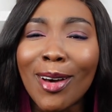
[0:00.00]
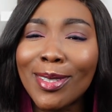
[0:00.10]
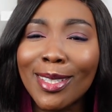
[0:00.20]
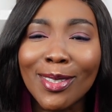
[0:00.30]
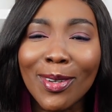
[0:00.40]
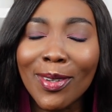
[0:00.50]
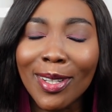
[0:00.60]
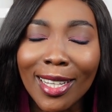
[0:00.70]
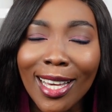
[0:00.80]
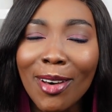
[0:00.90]
How is this going
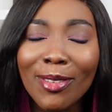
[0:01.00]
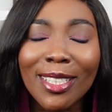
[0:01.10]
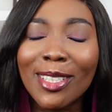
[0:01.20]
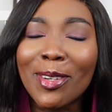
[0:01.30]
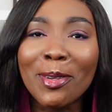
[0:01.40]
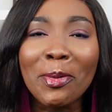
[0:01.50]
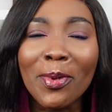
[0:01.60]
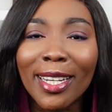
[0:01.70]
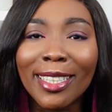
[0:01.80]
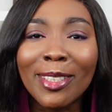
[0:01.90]
to how is this going to work?